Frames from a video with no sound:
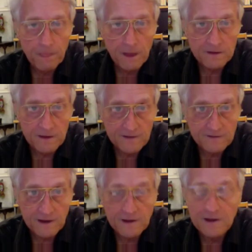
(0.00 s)
in
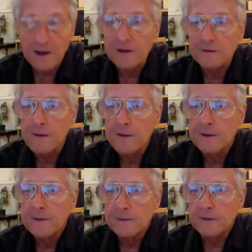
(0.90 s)
1988.
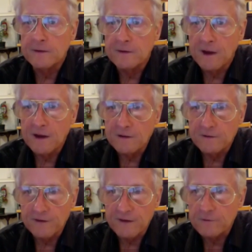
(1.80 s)
9 years
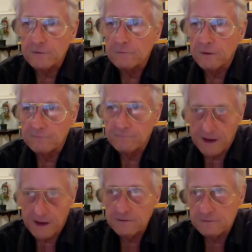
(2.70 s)
after,
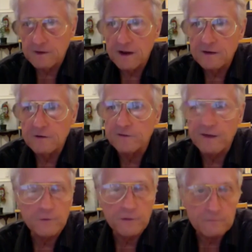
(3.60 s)
8 or 9 years
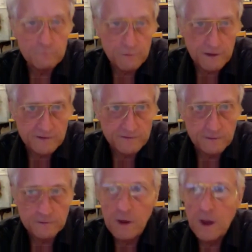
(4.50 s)
after what I just told
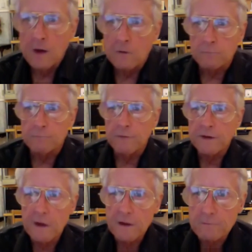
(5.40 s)
you, my
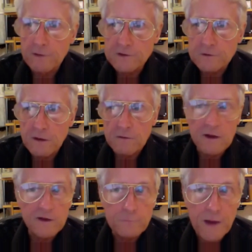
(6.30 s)
colleague Roger Gregory
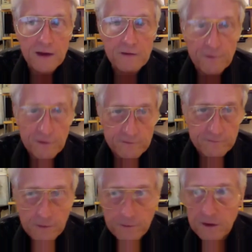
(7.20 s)
gets backing for his
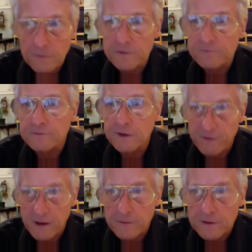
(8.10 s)
development
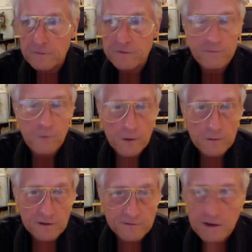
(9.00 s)
company from
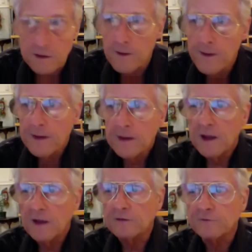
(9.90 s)
Autodesk Inc.
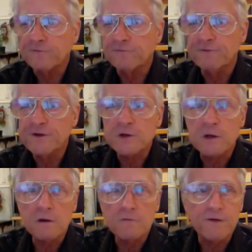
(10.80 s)
and its
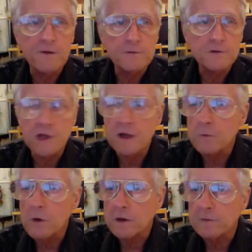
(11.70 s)
visionary founder, John
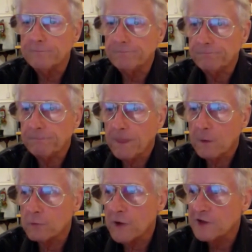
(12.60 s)
Walker.
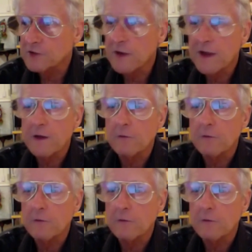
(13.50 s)
Roger and I